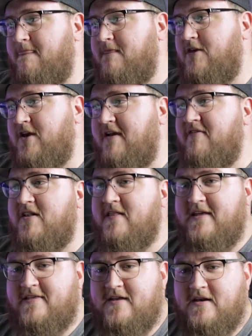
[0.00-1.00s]
you give it a
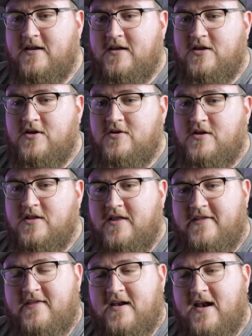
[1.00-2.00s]
listen, and you
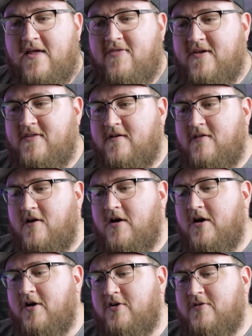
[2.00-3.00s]
listen, and I think the
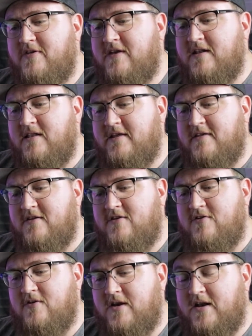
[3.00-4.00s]
longer you sit and listen
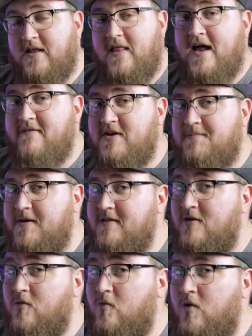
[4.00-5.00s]
to it, and a lot of it
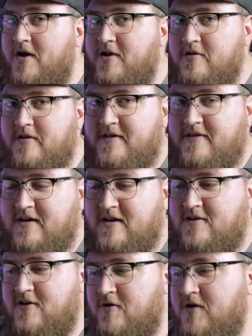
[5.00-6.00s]
depends on what you're
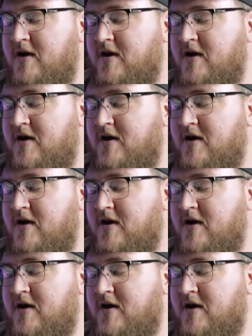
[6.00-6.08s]
listening to,